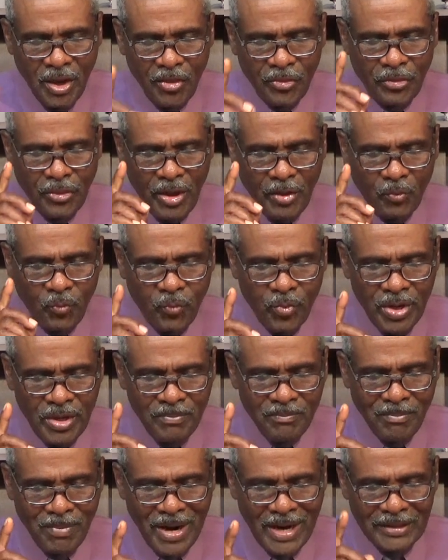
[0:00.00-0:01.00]
that we
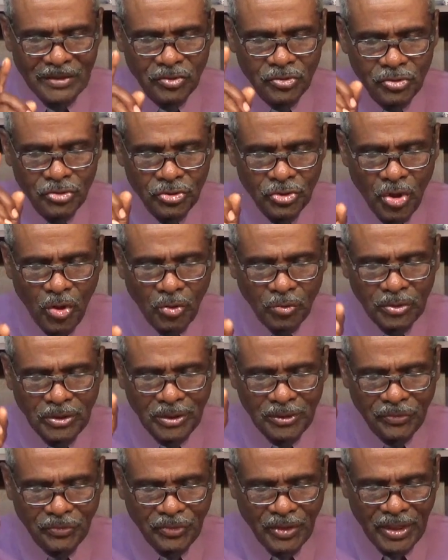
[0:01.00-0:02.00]
might know
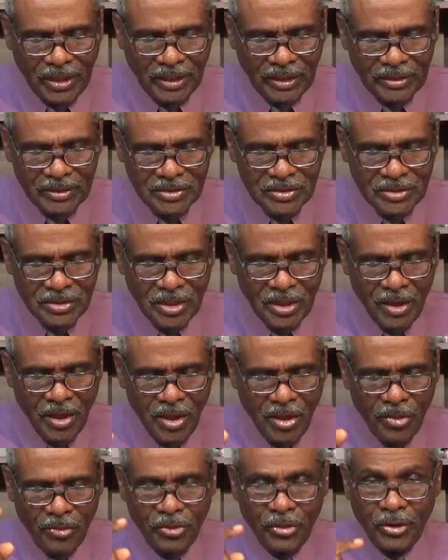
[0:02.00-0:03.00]
the things
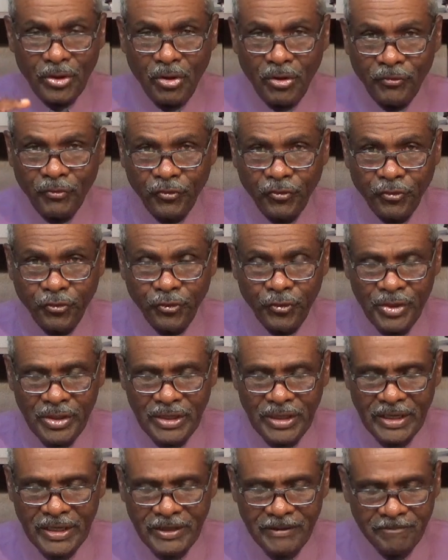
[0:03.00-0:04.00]
that are
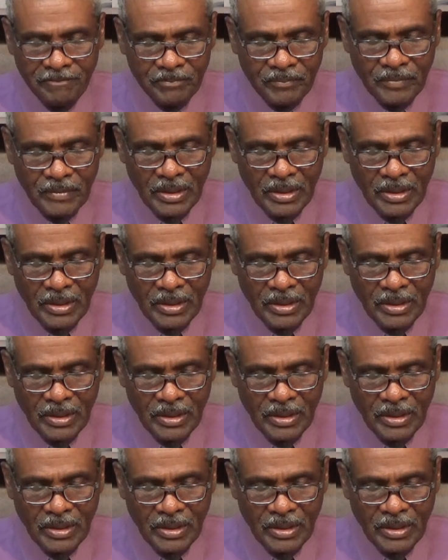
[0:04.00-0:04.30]
freely